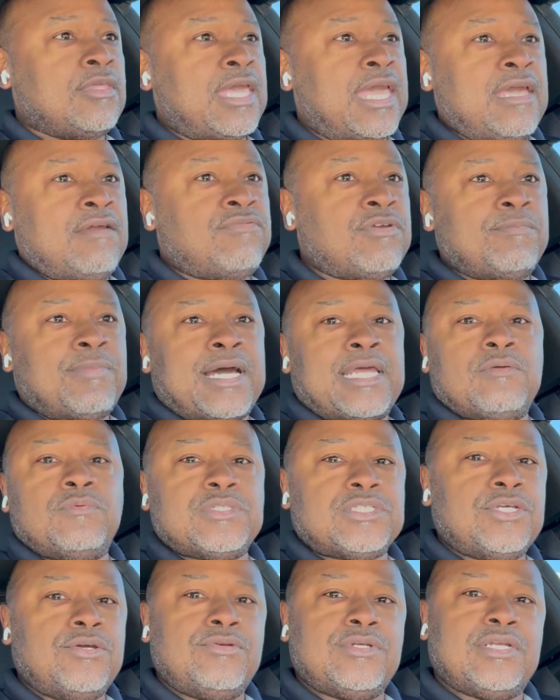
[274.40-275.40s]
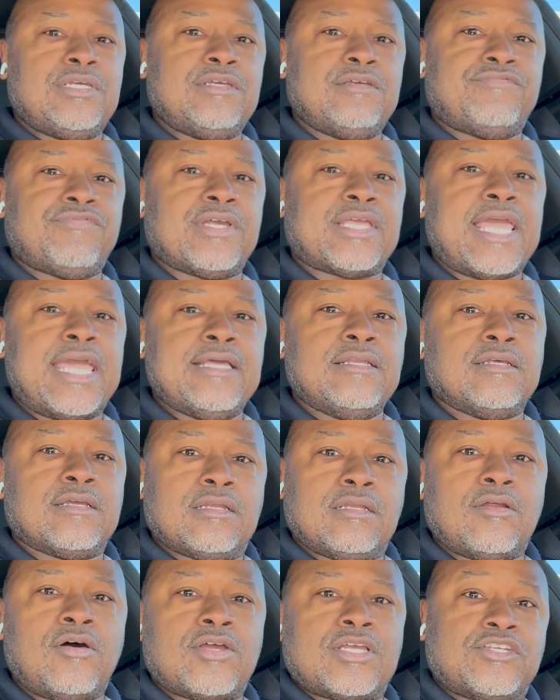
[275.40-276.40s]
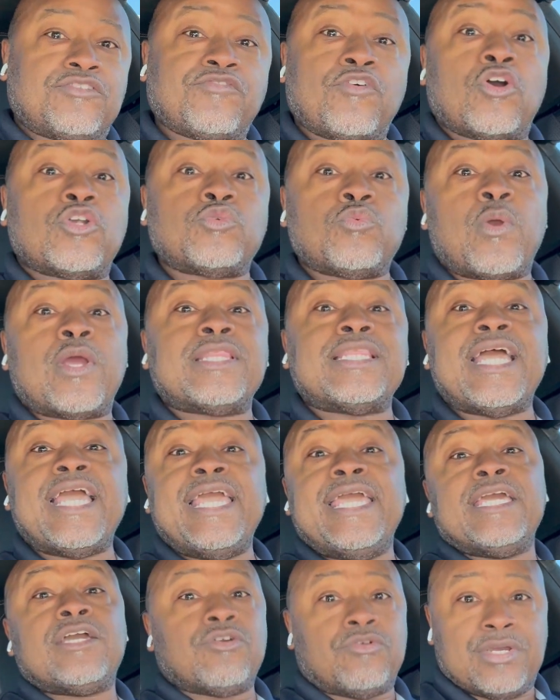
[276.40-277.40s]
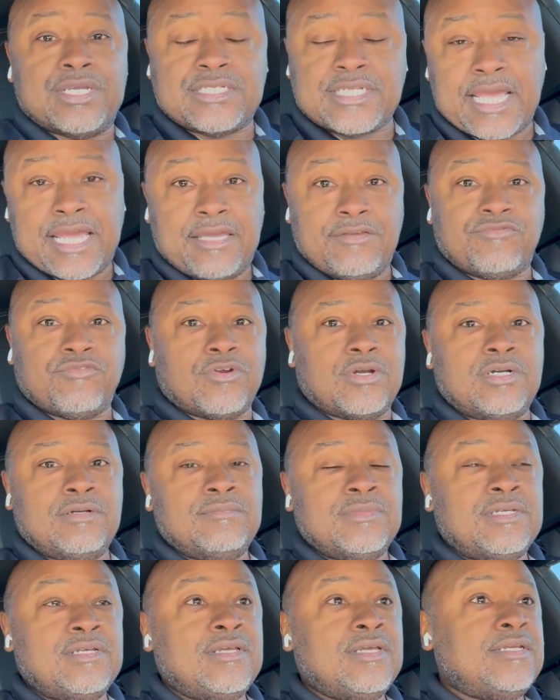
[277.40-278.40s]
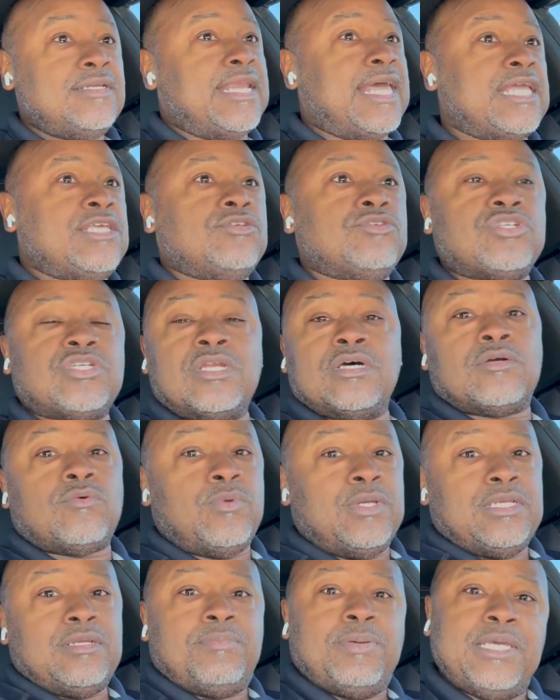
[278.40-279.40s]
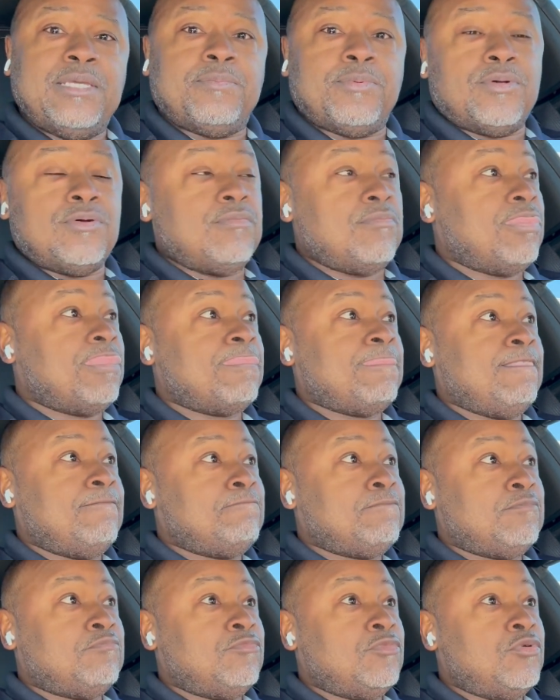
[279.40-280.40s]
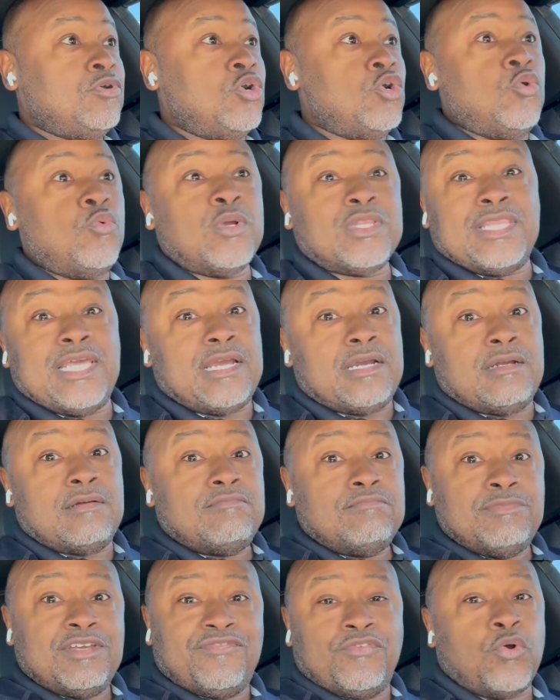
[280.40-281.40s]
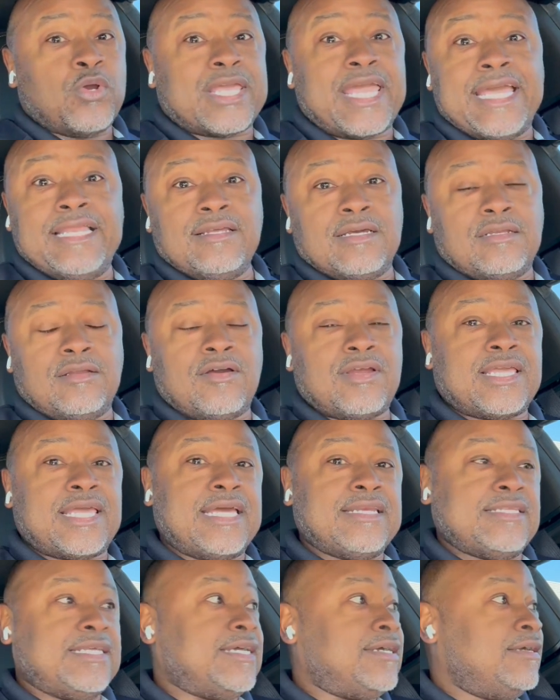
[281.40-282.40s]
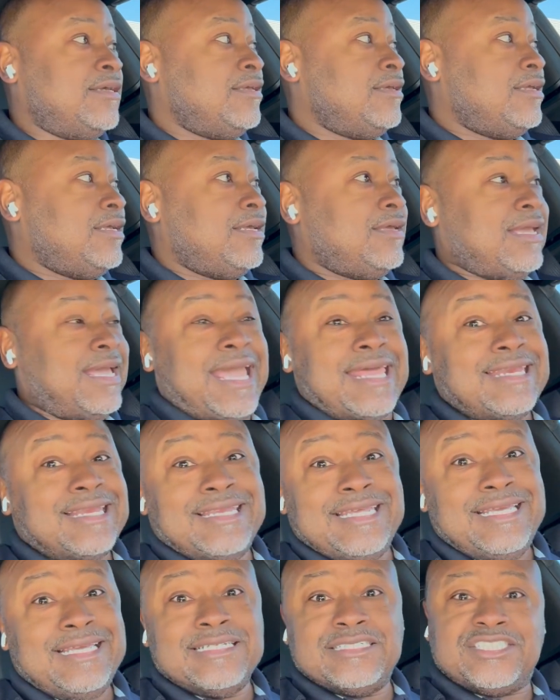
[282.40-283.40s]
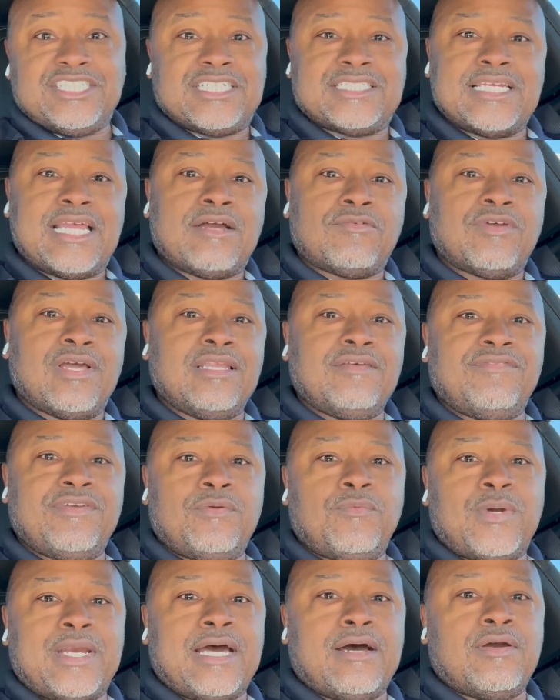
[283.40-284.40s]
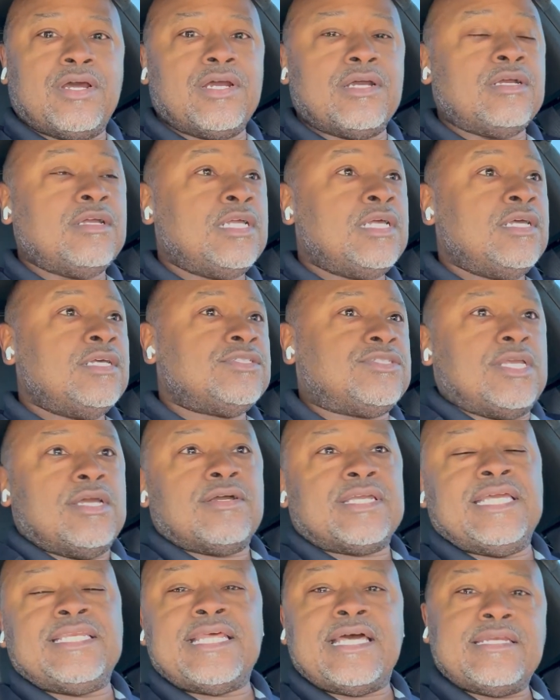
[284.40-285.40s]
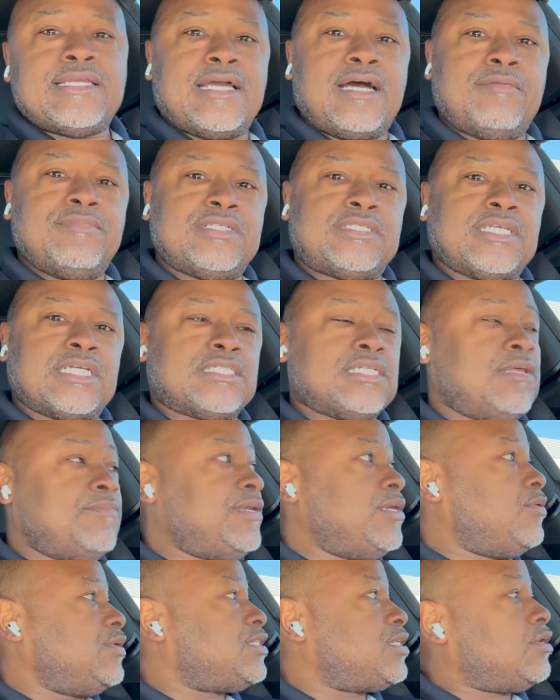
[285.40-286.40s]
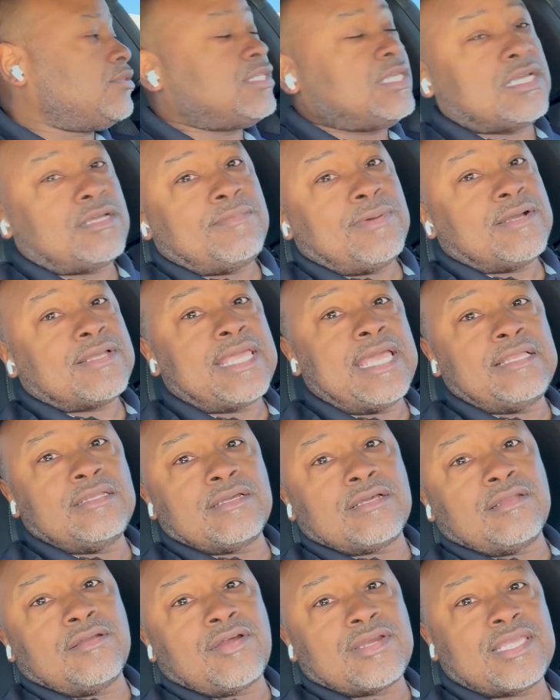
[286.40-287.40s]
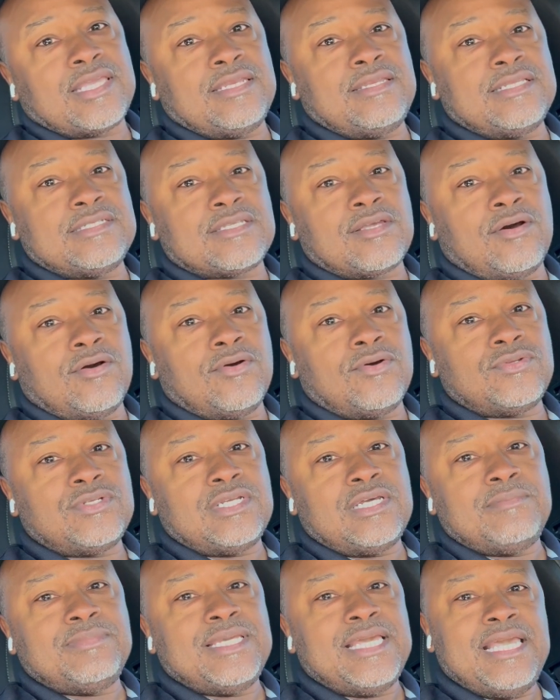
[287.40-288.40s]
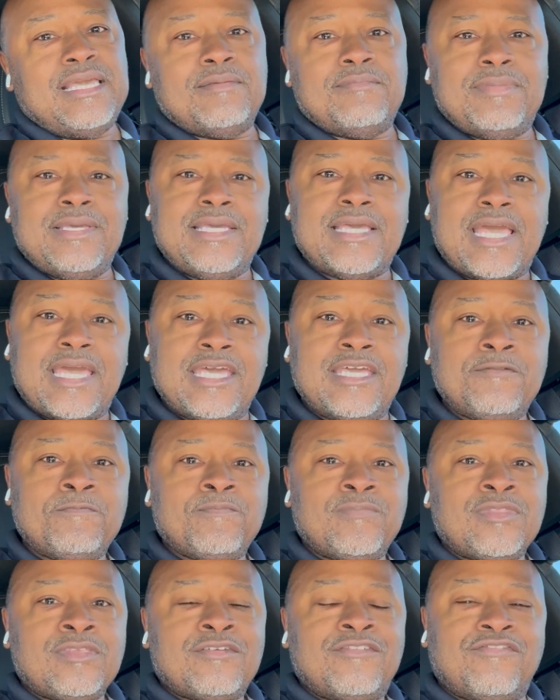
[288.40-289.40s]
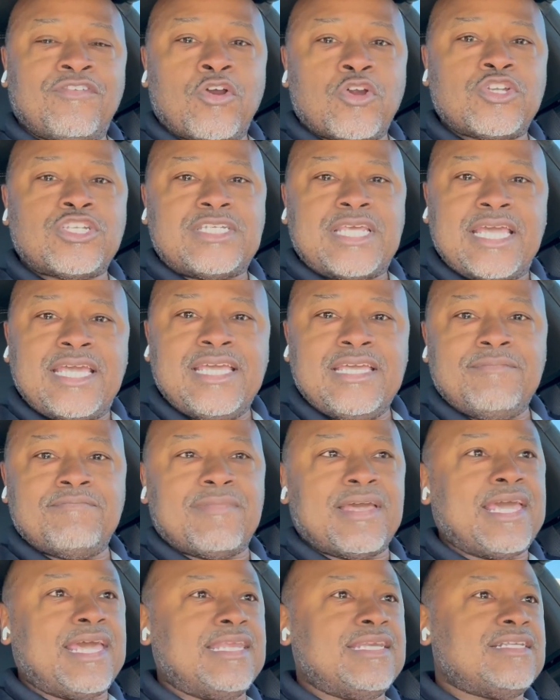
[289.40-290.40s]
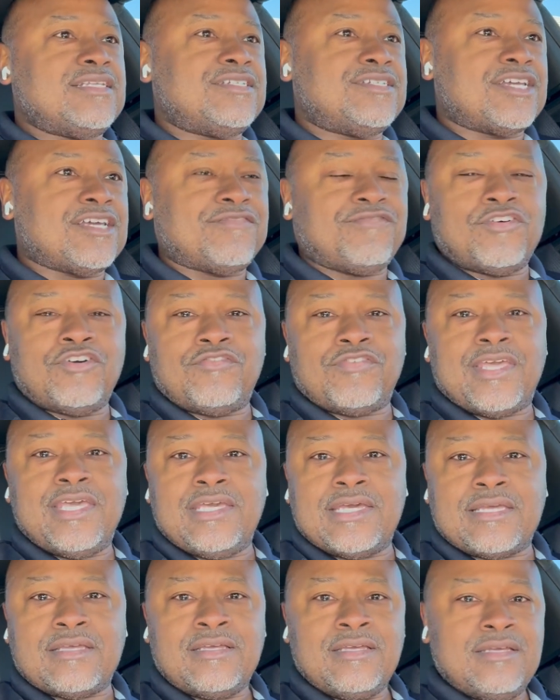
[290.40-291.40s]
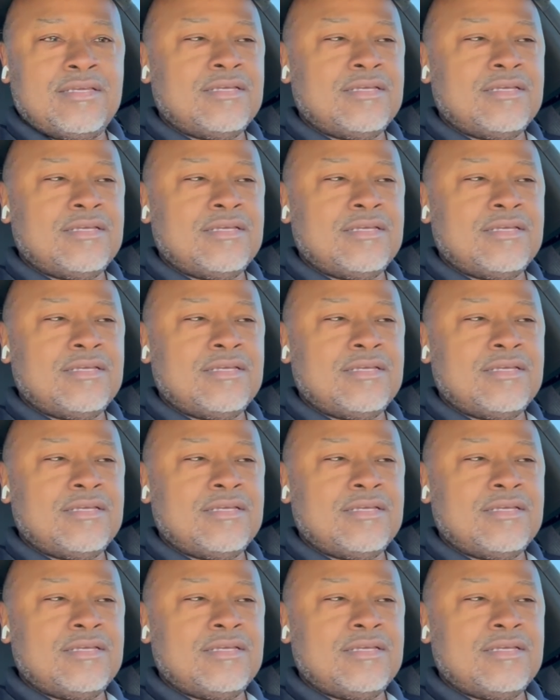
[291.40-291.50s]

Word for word: Everybody was tuning in for Caitlin Clark as far as where the increase came from. Now you stuck with the people who were there before Caitlin Clark got there, and the league is just not relevant without her. So y'all get down in the comment section. Let me know what y'all think about Caitlin Clark getting this all WNBA first team, man. Is Jeff over here